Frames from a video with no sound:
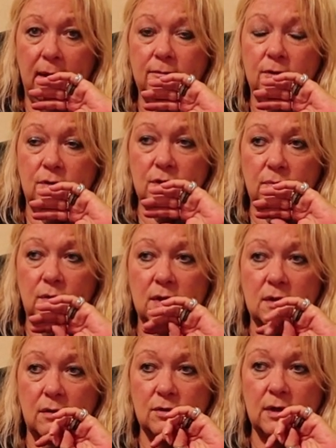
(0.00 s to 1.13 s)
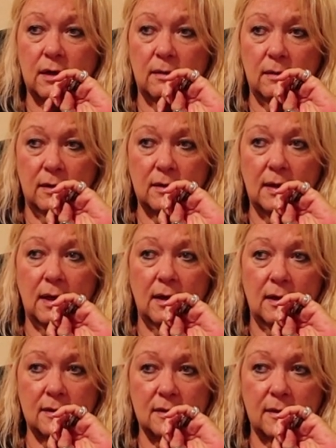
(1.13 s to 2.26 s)
gonna have to do some research, like into that
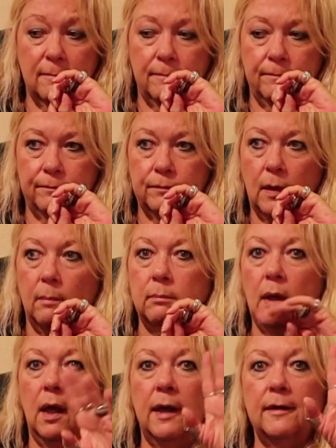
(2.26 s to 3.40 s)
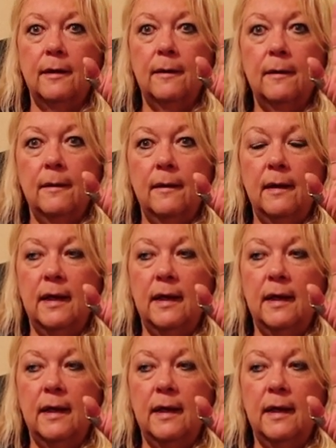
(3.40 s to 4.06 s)
kind of stuff. So blood.